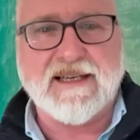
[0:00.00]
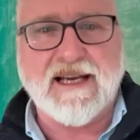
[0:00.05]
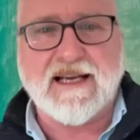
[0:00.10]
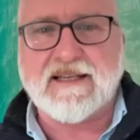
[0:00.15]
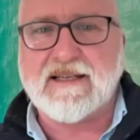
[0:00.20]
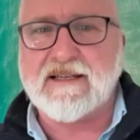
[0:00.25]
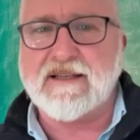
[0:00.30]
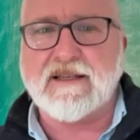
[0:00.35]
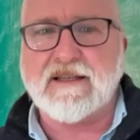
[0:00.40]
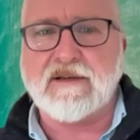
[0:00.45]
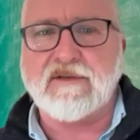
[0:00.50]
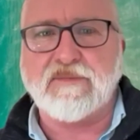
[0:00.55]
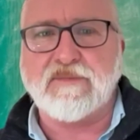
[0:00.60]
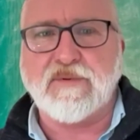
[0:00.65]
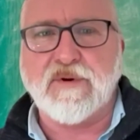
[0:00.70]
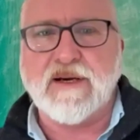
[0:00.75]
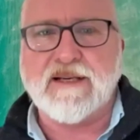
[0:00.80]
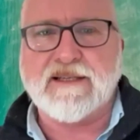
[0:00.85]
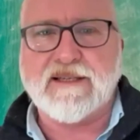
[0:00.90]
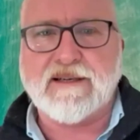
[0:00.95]
dozens of
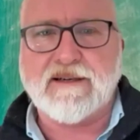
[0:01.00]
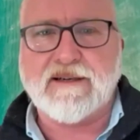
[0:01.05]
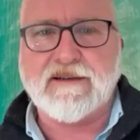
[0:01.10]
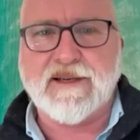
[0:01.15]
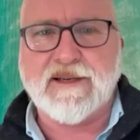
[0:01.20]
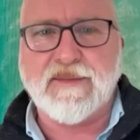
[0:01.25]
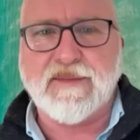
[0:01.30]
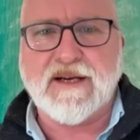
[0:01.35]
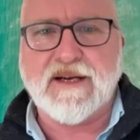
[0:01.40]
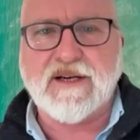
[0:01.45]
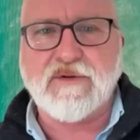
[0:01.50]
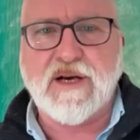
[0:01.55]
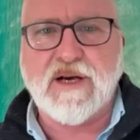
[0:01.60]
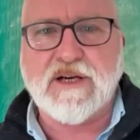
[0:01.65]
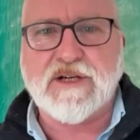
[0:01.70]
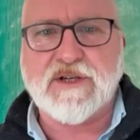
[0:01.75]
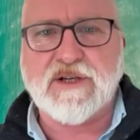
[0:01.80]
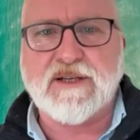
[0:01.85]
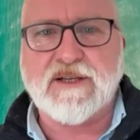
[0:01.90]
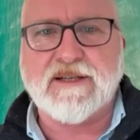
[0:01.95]
pre-submitted
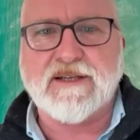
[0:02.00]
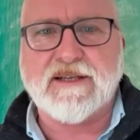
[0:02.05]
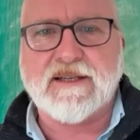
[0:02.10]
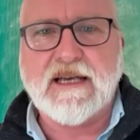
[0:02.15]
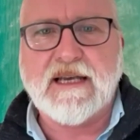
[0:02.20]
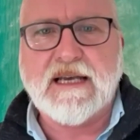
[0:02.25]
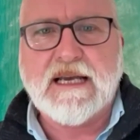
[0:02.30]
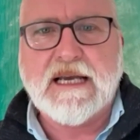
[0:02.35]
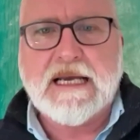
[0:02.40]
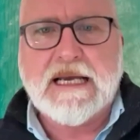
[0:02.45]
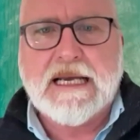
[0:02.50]
questions.